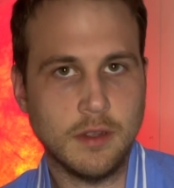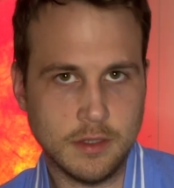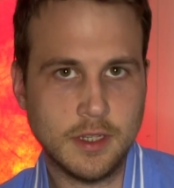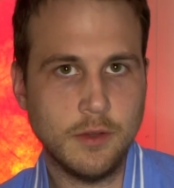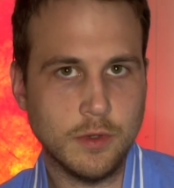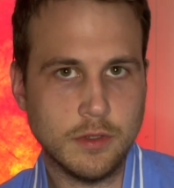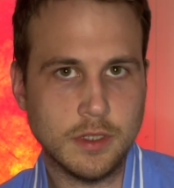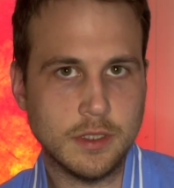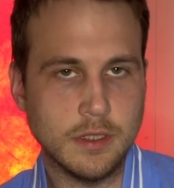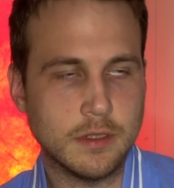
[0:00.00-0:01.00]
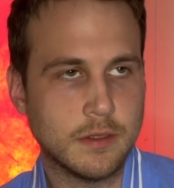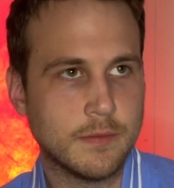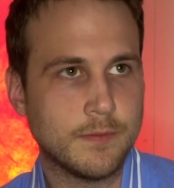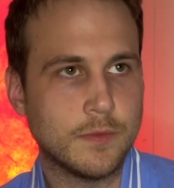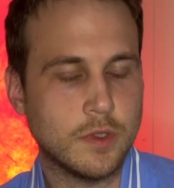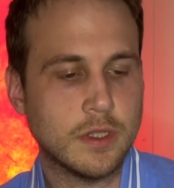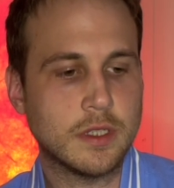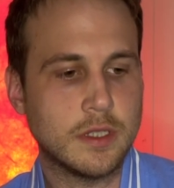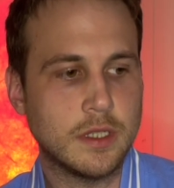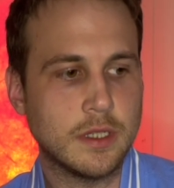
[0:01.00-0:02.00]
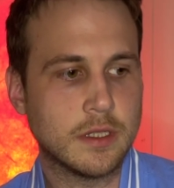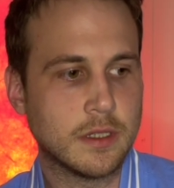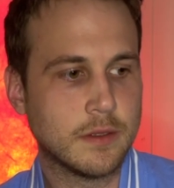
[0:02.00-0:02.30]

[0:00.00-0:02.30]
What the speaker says: tell you what trust is. Trust is this.